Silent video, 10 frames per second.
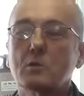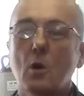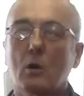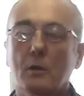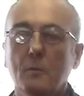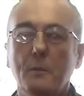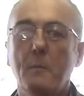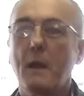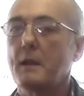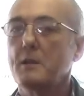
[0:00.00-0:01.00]
to talk a little bit
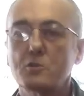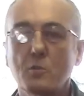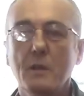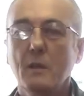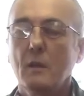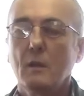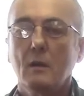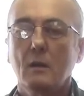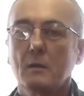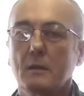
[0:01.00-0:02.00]
about history,
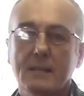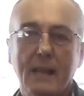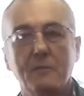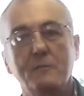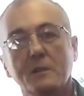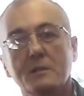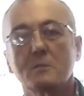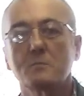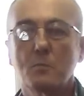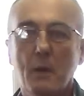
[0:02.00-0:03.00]
because I got to fill in
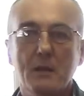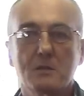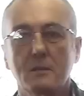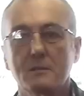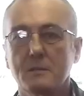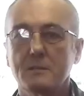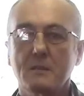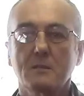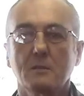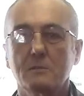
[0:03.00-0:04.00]
some space, because it
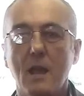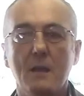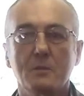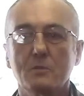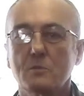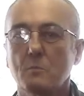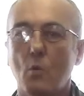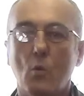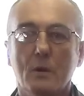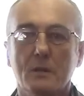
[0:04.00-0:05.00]
takes a little time to do some
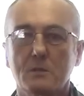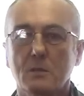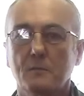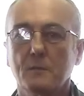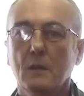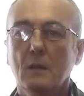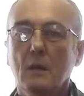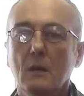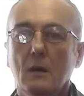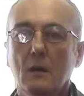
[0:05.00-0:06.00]
pouring and stuff.
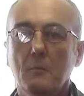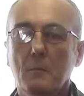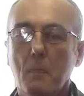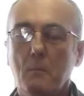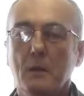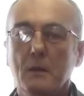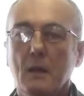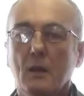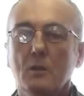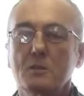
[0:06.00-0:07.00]
But
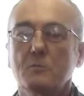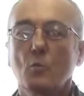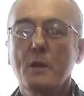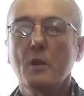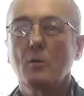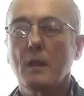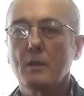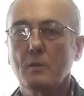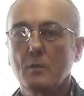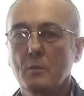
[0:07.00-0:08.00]
listen, we know
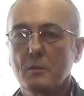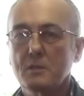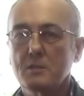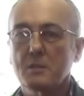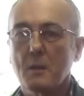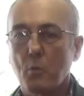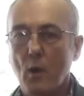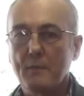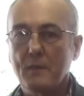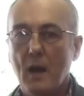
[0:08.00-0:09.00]
that this is a
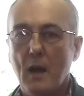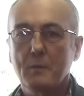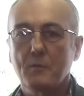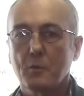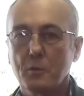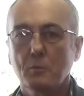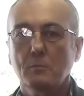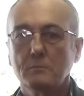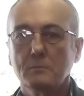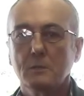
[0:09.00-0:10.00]
private hobby for you.
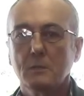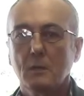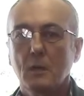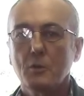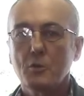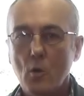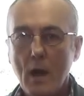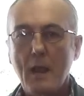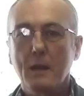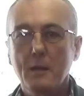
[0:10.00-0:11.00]
Your
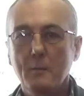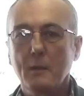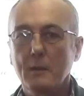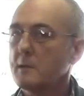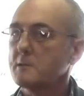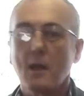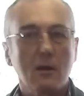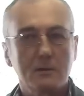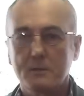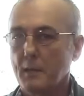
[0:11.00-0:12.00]
anonymity is
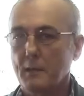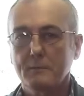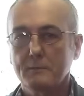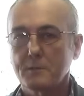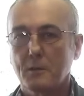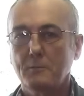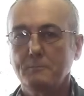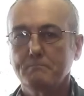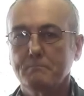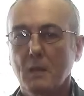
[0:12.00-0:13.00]
guaranteed. So
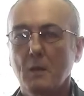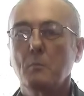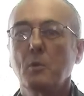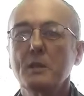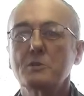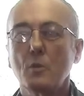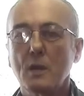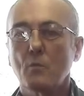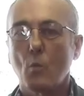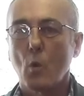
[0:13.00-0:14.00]
Please don't
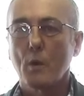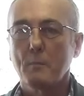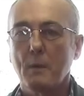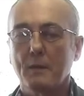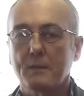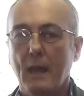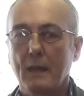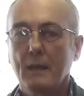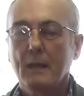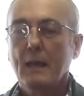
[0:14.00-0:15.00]
ever worry about
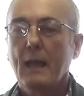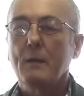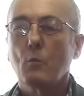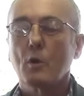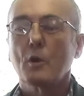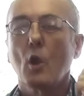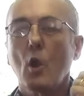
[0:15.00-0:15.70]
that. Hey, we're going to